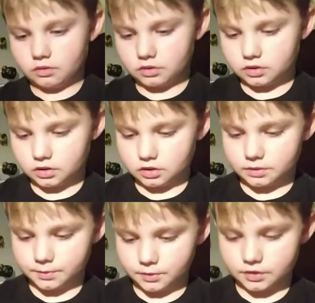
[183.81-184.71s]
set the
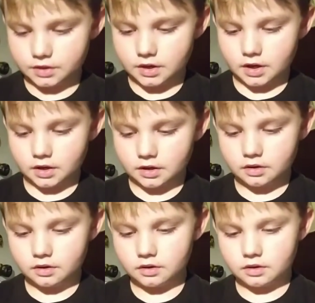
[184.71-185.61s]
spoon aside.
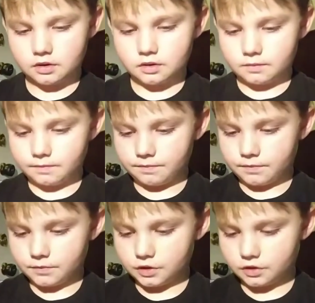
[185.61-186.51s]

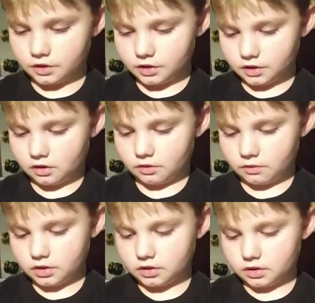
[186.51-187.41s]
Just going to get all the
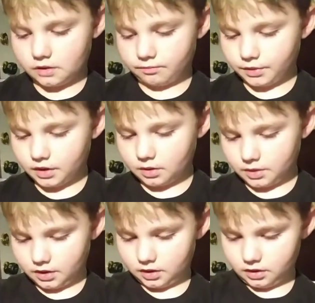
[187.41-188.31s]
rest off. Put it on my
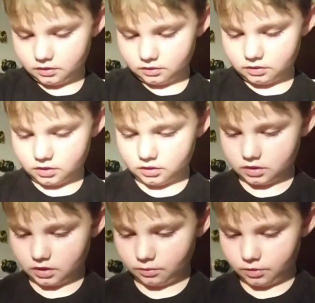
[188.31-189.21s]
hand,
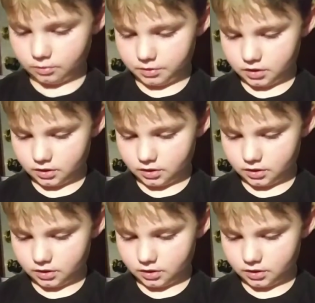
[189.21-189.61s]
because I will be